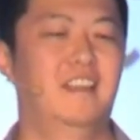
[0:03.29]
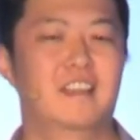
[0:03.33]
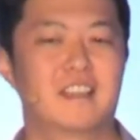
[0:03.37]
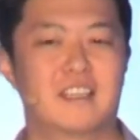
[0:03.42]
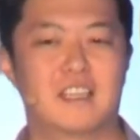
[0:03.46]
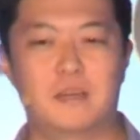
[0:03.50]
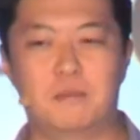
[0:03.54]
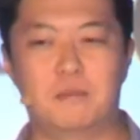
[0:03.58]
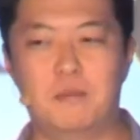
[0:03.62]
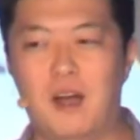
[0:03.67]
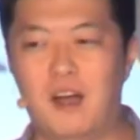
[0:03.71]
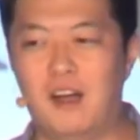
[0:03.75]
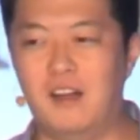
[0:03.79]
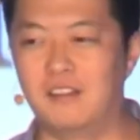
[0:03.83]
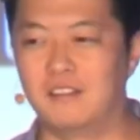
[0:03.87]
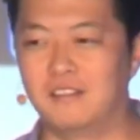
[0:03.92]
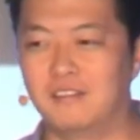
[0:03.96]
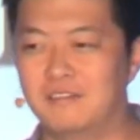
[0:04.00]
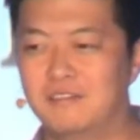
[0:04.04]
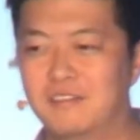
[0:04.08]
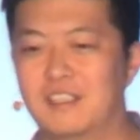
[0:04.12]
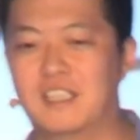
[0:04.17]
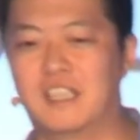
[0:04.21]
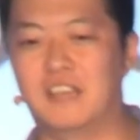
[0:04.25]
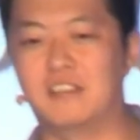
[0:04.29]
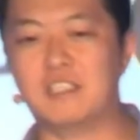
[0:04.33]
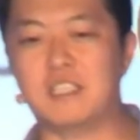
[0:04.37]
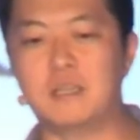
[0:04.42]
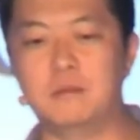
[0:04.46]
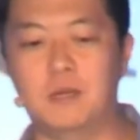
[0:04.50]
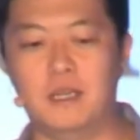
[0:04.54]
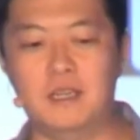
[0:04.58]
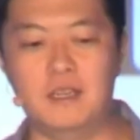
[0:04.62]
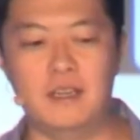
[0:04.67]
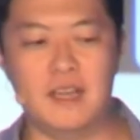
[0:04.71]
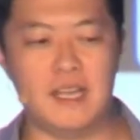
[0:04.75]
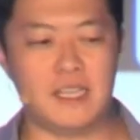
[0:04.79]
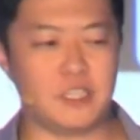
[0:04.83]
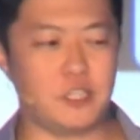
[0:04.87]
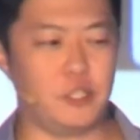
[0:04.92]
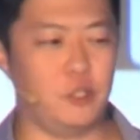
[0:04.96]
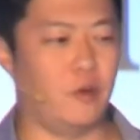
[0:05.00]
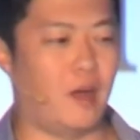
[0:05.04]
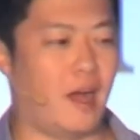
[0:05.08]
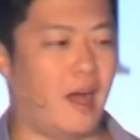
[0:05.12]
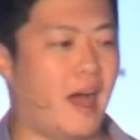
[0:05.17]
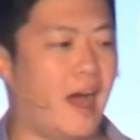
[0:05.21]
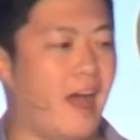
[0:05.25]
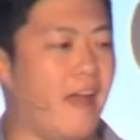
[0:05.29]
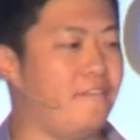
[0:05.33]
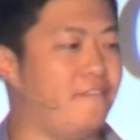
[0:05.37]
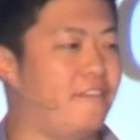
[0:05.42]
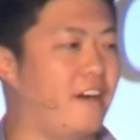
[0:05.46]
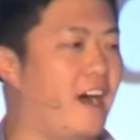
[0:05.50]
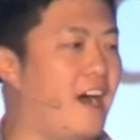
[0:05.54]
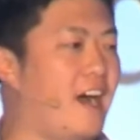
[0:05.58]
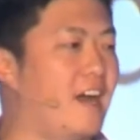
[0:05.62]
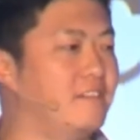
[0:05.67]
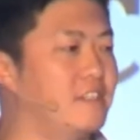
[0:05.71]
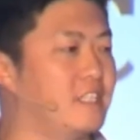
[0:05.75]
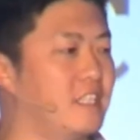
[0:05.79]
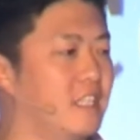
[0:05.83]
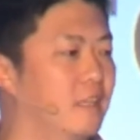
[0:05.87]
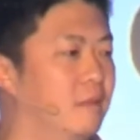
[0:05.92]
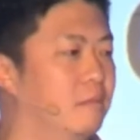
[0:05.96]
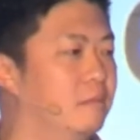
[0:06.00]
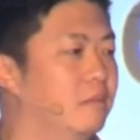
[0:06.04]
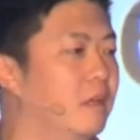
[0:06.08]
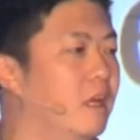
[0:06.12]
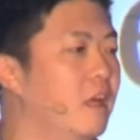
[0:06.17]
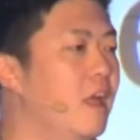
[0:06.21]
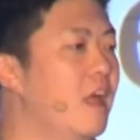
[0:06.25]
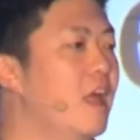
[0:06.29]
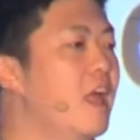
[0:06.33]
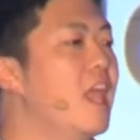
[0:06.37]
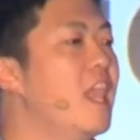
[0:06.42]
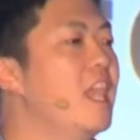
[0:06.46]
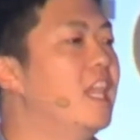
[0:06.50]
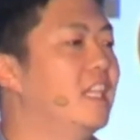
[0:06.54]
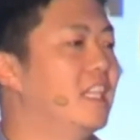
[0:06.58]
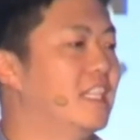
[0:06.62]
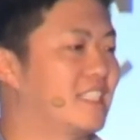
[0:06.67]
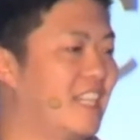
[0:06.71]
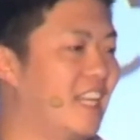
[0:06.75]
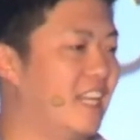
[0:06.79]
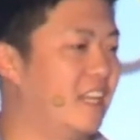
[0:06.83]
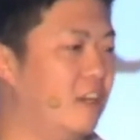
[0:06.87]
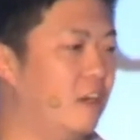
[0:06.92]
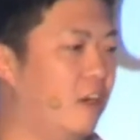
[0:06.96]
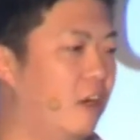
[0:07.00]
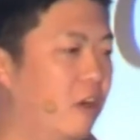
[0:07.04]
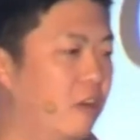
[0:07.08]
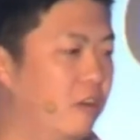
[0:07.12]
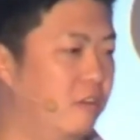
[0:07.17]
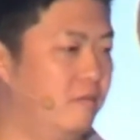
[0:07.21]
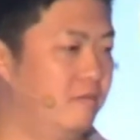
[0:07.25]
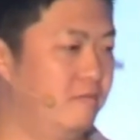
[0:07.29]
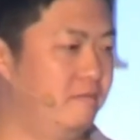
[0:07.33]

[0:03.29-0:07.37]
Come on. Give somebody next to you a high five. Tell them, let's get it on.